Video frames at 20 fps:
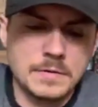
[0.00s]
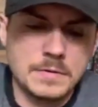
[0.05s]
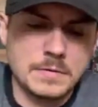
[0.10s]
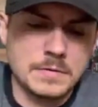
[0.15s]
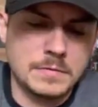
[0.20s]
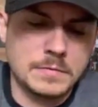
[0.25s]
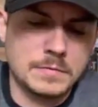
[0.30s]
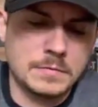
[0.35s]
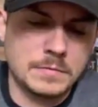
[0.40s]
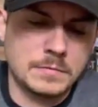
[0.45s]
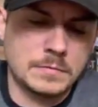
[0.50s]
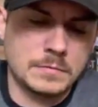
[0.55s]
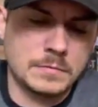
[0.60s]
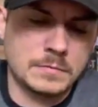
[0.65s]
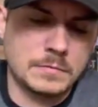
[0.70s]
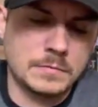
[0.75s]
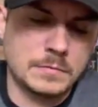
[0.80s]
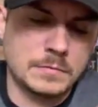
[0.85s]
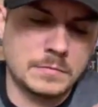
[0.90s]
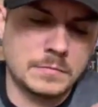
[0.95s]

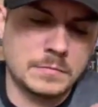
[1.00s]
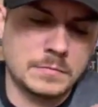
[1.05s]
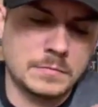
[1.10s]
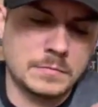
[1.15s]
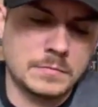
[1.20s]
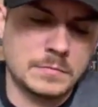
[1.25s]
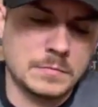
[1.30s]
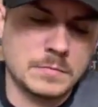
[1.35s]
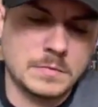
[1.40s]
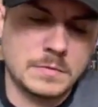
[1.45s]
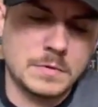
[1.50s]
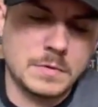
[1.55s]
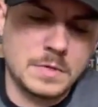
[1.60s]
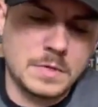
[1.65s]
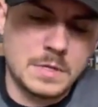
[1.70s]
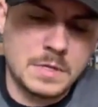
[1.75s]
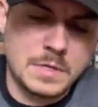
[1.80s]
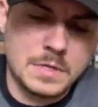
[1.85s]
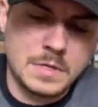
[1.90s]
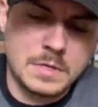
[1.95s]

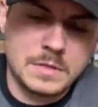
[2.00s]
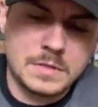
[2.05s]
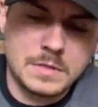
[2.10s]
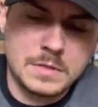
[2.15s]
(silence)